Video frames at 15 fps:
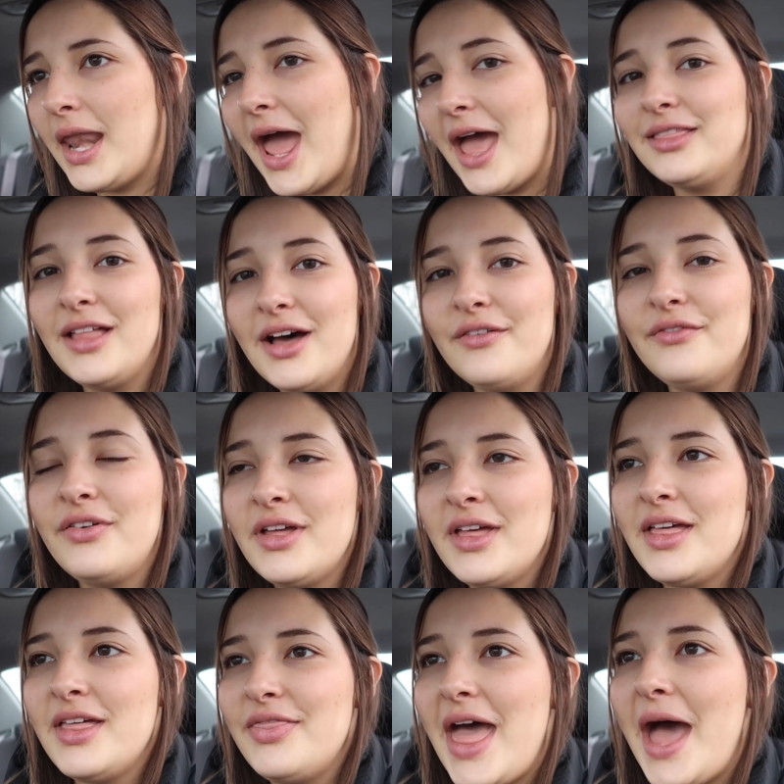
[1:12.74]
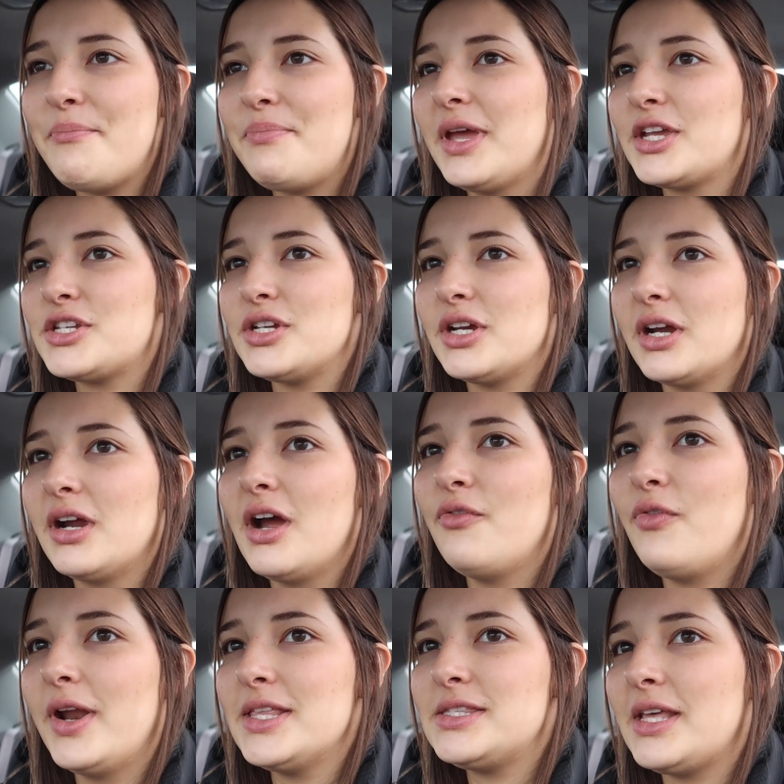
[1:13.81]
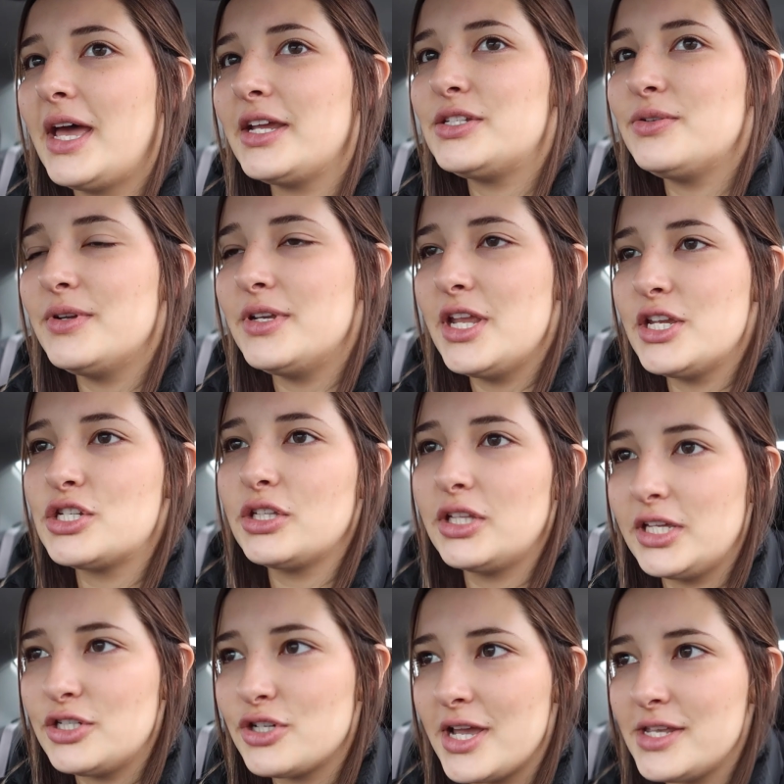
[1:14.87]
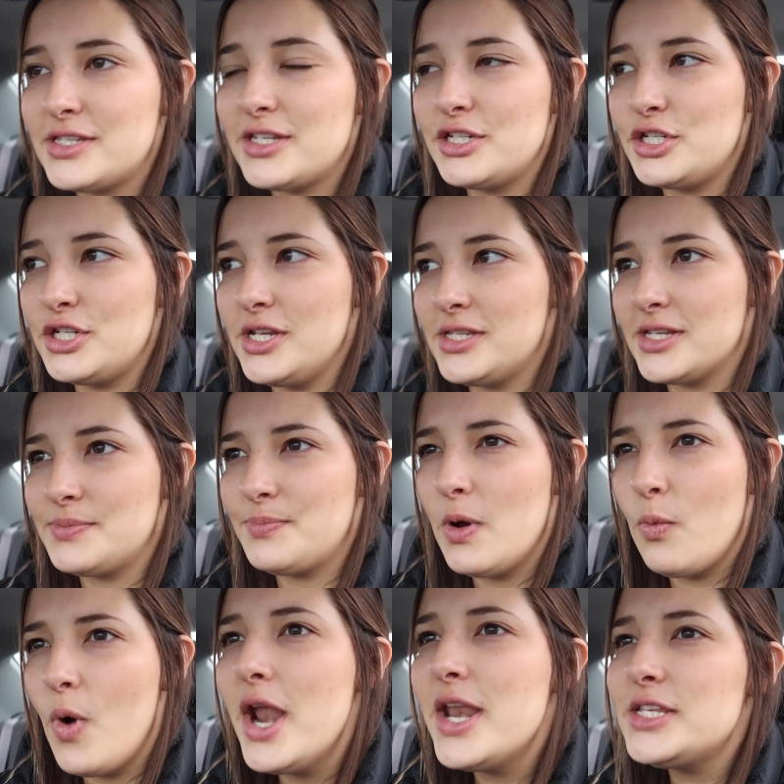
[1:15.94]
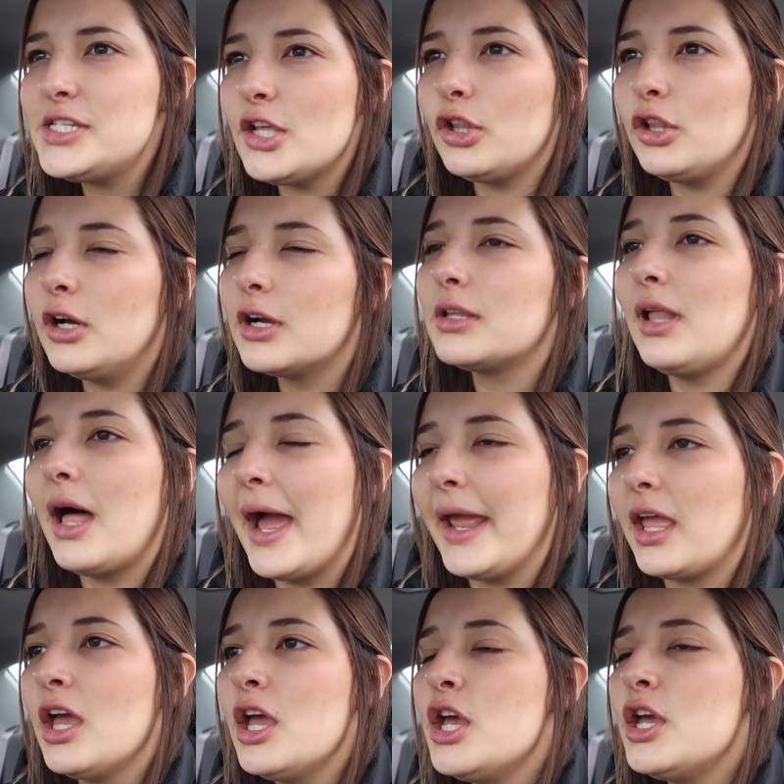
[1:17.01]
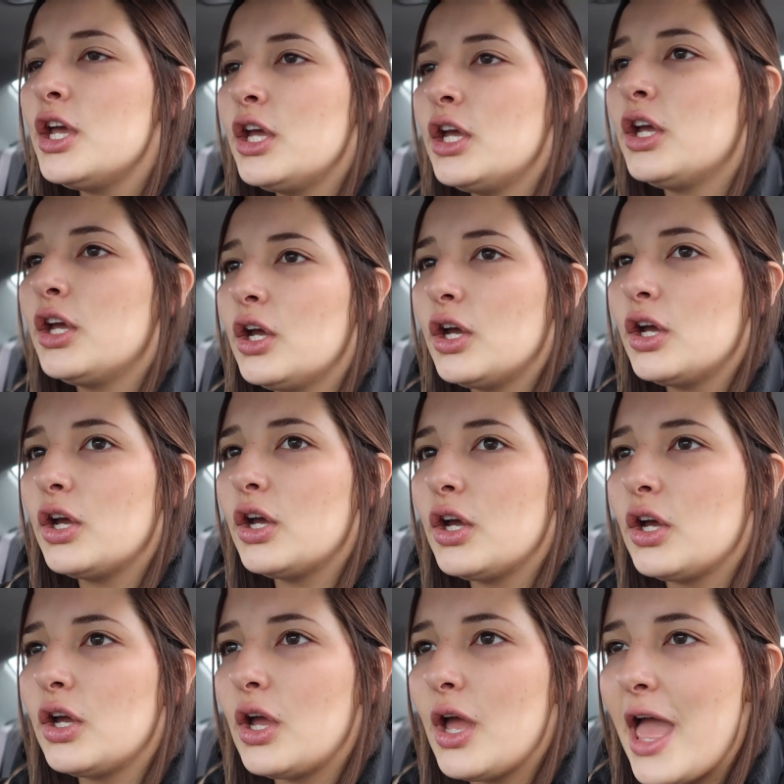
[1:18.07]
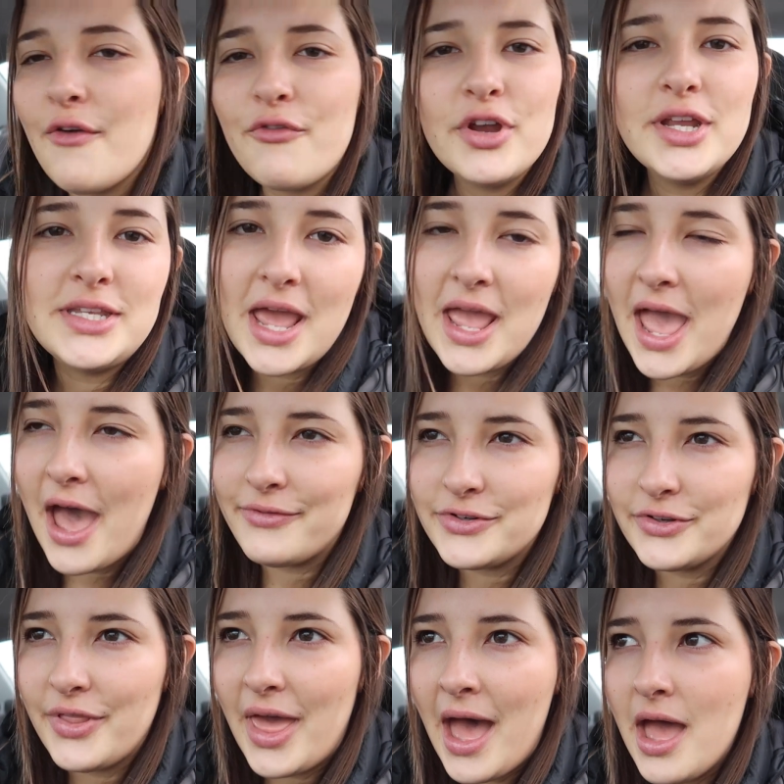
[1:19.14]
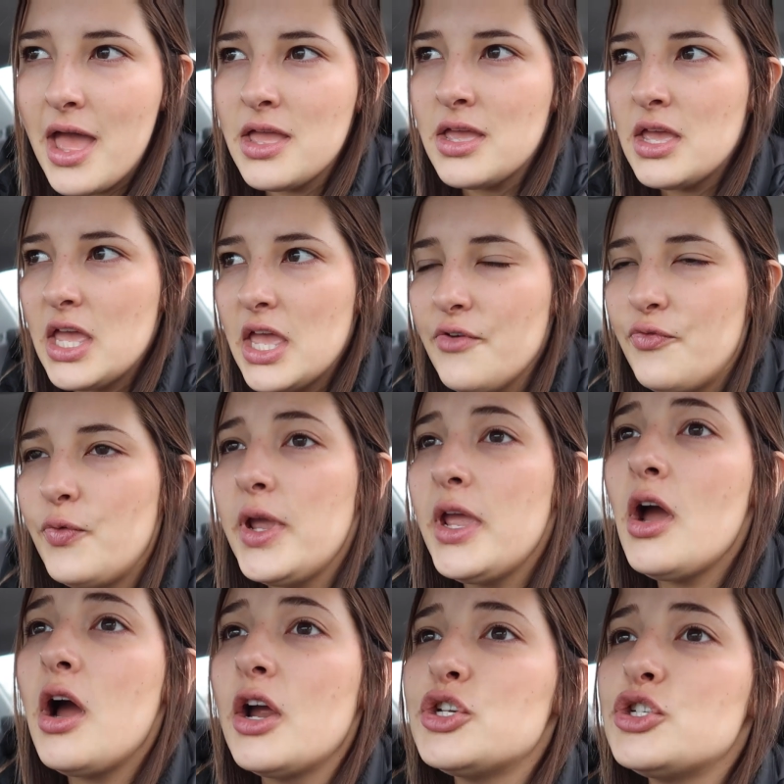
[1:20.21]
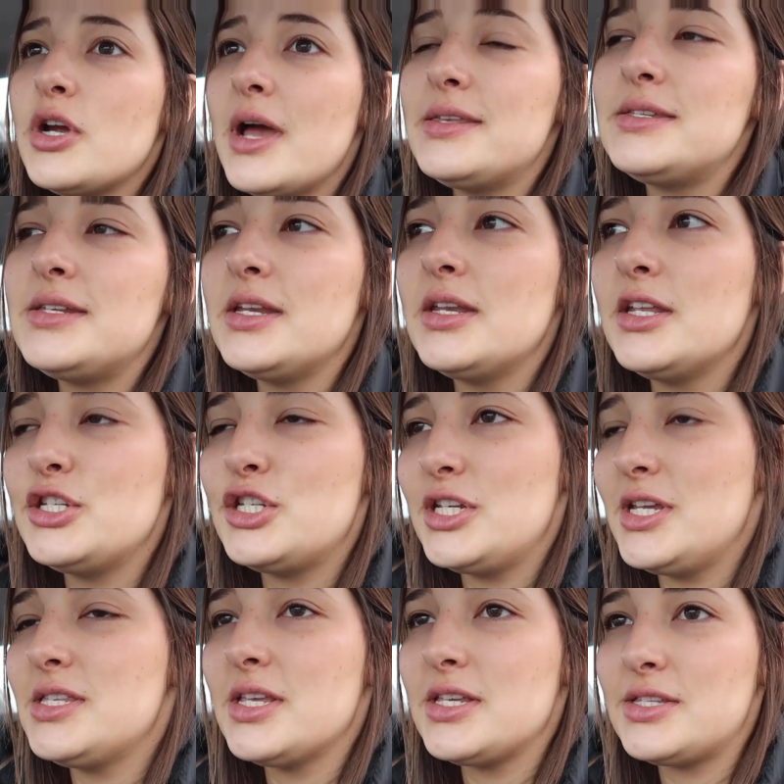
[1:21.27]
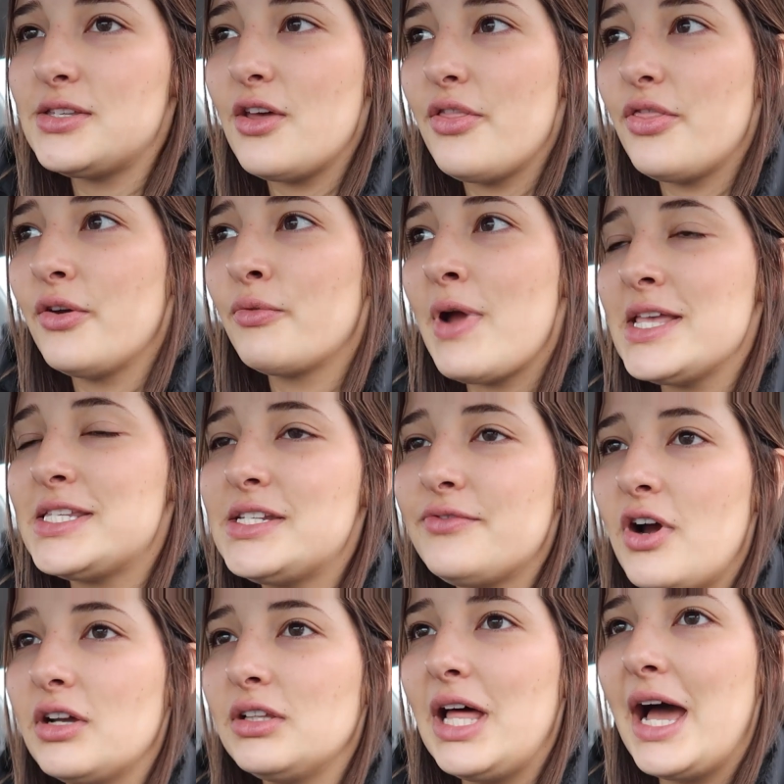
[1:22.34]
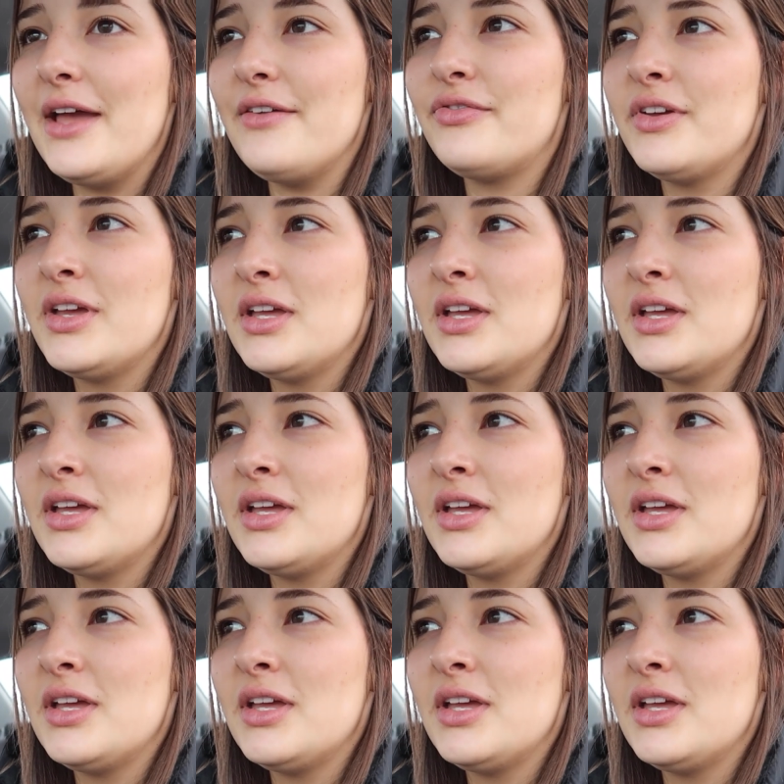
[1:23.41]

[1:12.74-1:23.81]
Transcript: I love that picture of what it's like to initially trust in Jesus. But what does it look like every day after that? If we are trusting in Jesus the rest of our life,